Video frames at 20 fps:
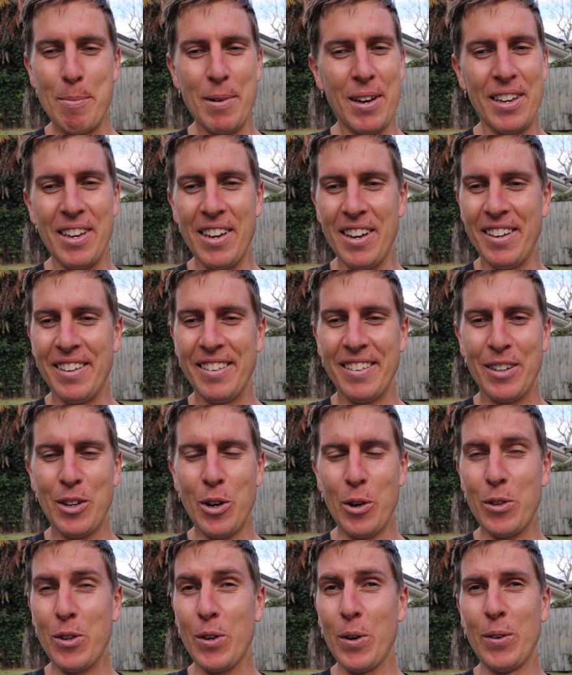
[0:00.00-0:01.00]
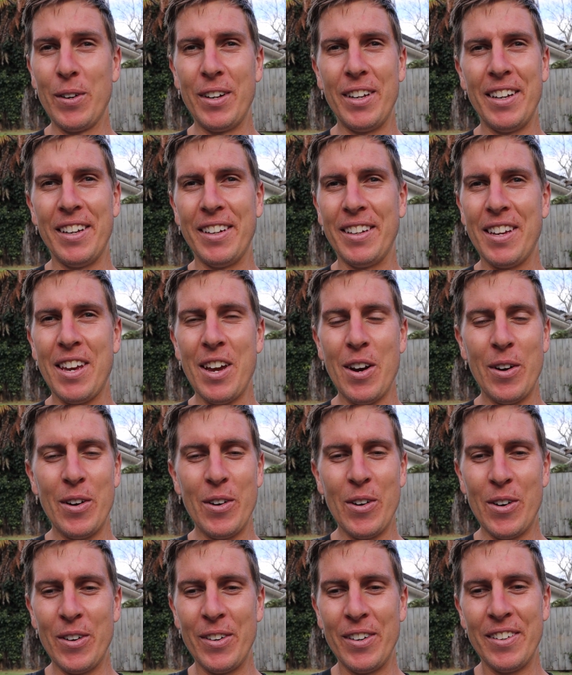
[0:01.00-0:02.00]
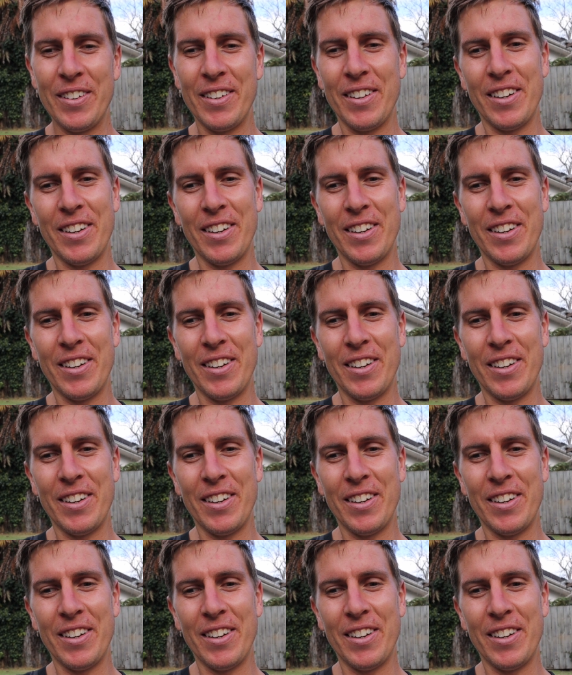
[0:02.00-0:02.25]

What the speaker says: But yeah, got through it and carried on.